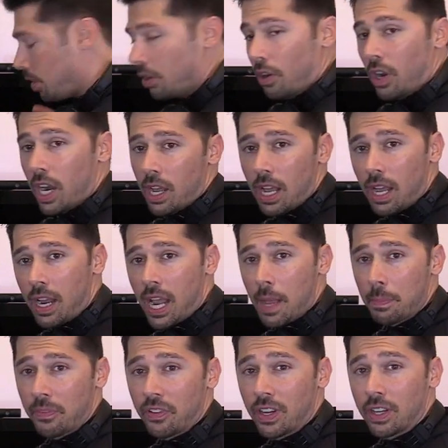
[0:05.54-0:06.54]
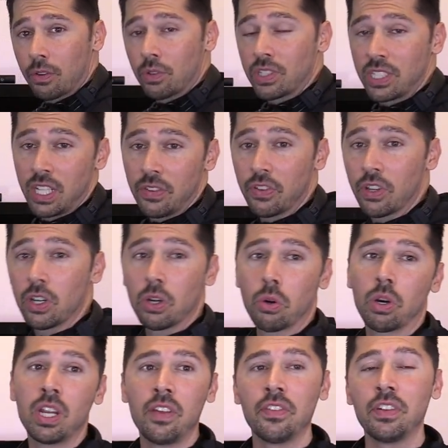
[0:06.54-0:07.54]
your amplifier receiver,
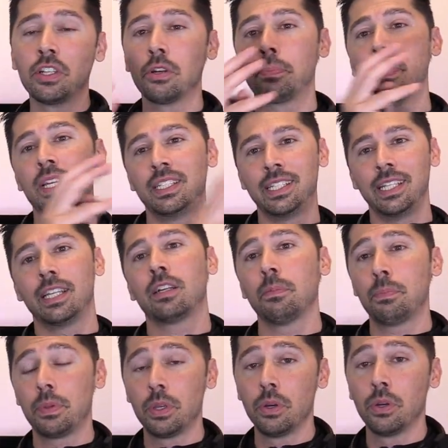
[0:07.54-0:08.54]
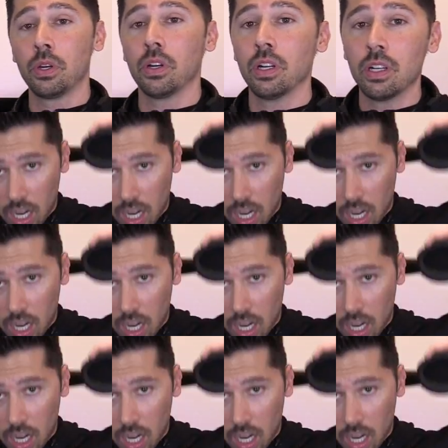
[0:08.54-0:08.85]
or even your PC computer.